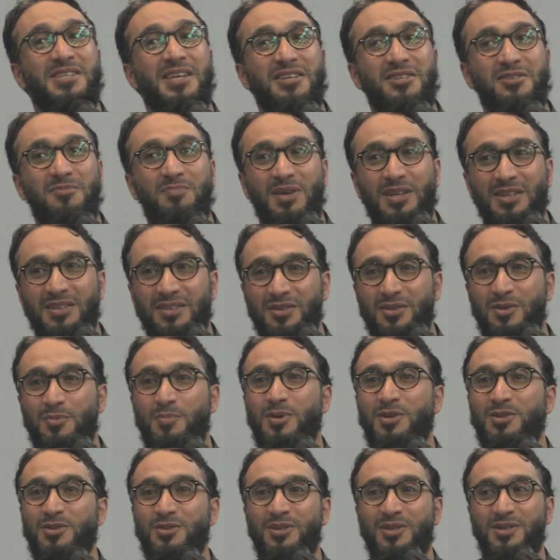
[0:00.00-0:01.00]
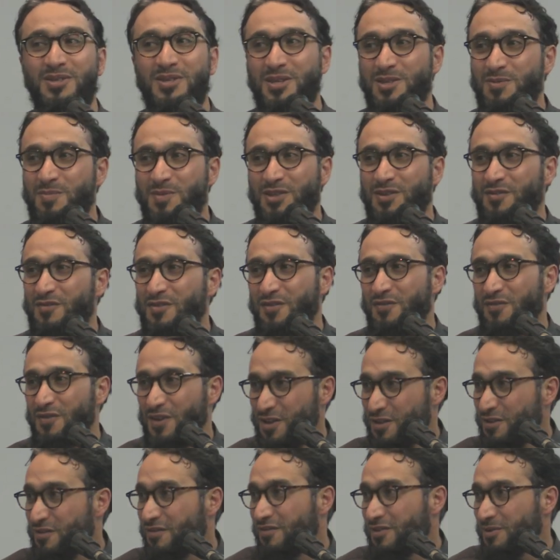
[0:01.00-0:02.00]
Their assessment, the personal assessment of
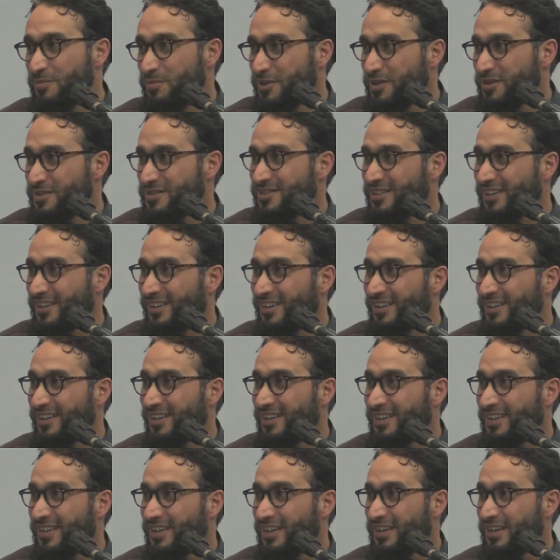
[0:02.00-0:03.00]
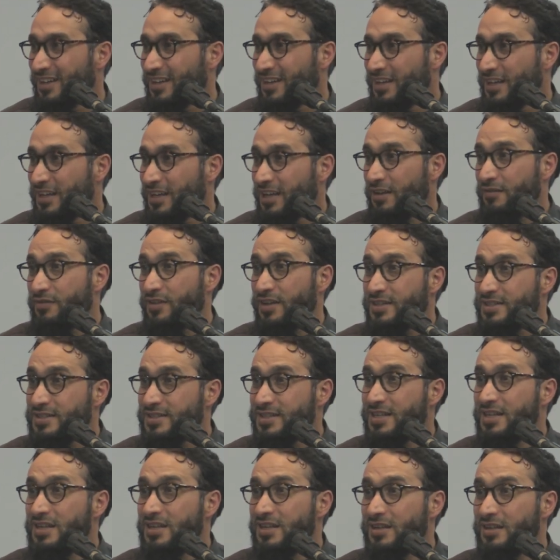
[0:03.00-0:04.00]
the faith of the person. If
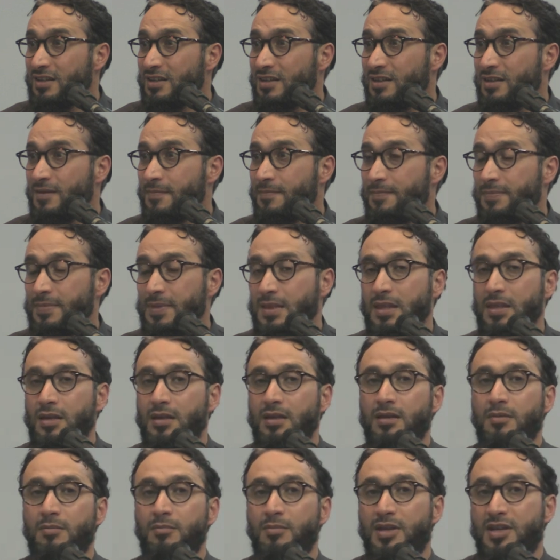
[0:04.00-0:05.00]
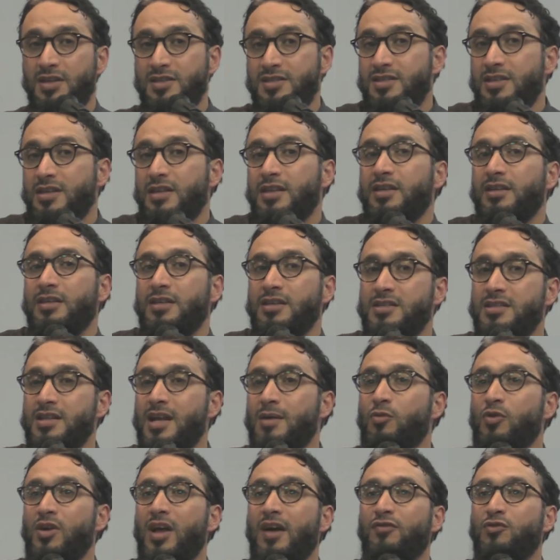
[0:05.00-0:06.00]
they see, because
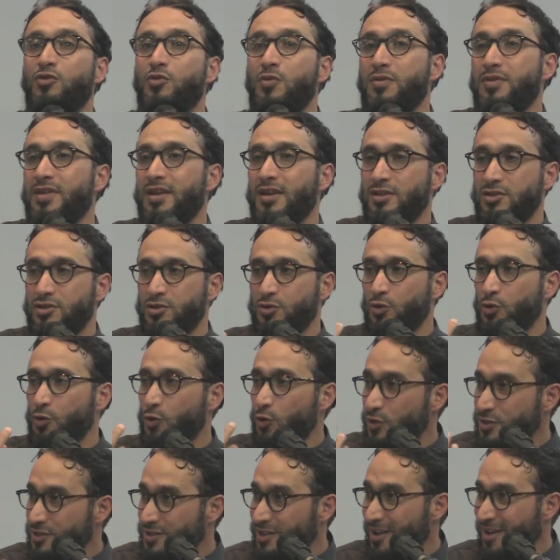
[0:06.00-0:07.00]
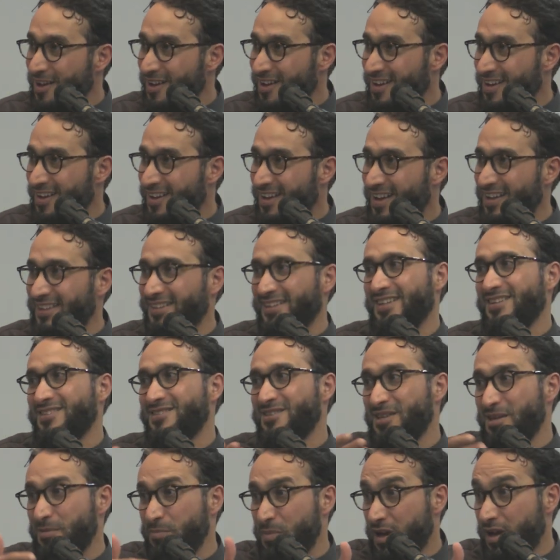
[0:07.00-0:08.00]
in Islam we have two things, rukhsa
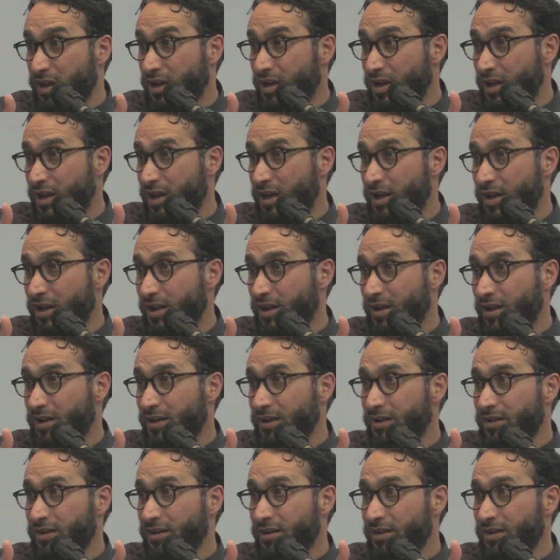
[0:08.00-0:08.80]
and azima.